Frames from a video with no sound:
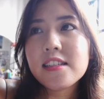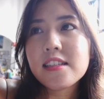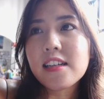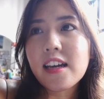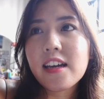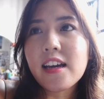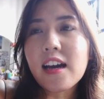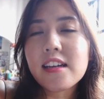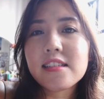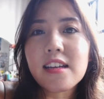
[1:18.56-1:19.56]
Today
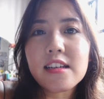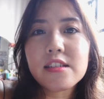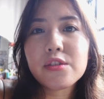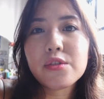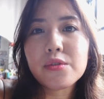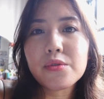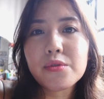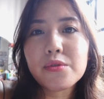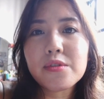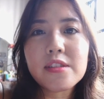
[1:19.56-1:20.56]
I decided to
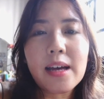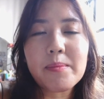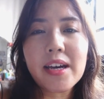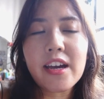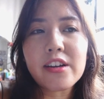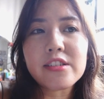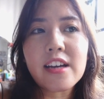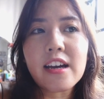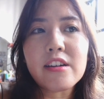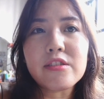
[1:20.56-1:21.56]
let my hair
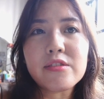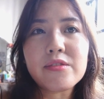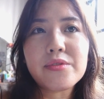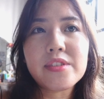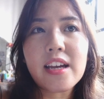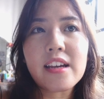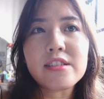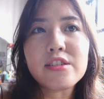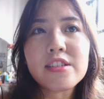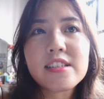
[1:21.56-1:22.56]
down
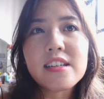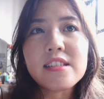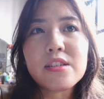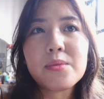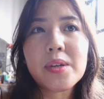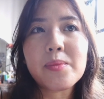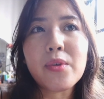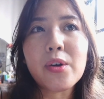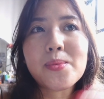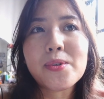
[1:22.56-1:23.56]
and look a little bit
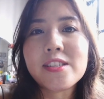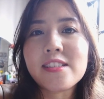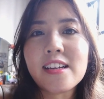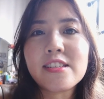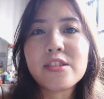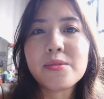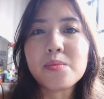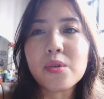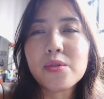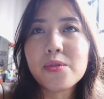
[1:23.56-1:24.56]
more
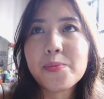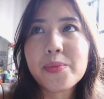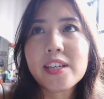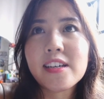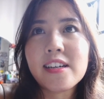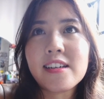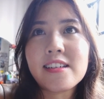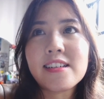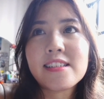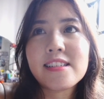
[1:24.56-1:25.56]
presentable
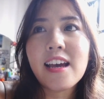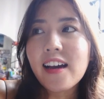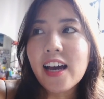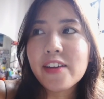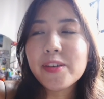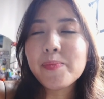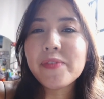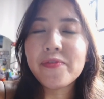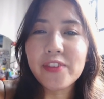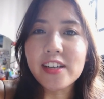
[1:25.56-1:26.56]
because I haven't
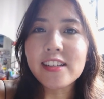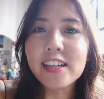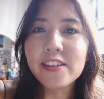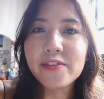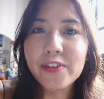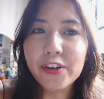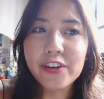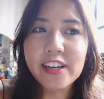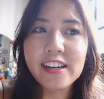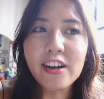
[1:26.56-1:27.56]
been feeling
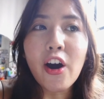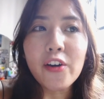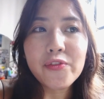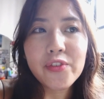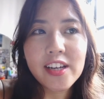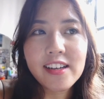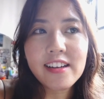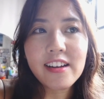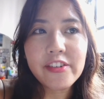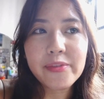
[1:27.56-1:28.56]
very
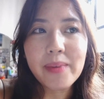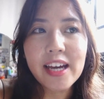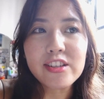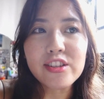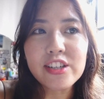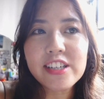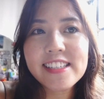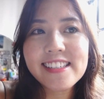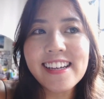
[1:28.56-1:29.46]
confident of my looks.